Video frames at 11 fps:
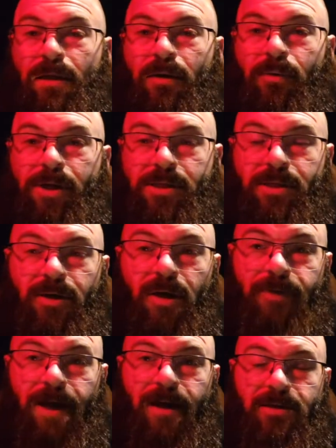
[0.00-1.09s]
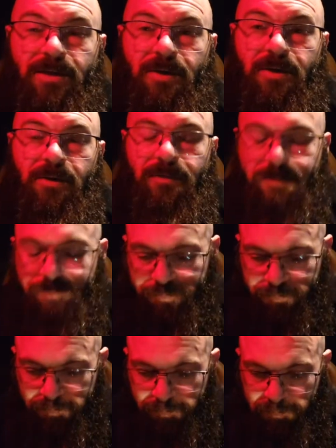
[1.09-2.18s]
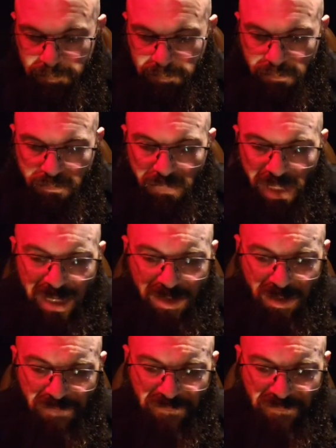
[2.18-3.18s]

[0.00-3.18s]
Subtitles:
We used to go up there to either a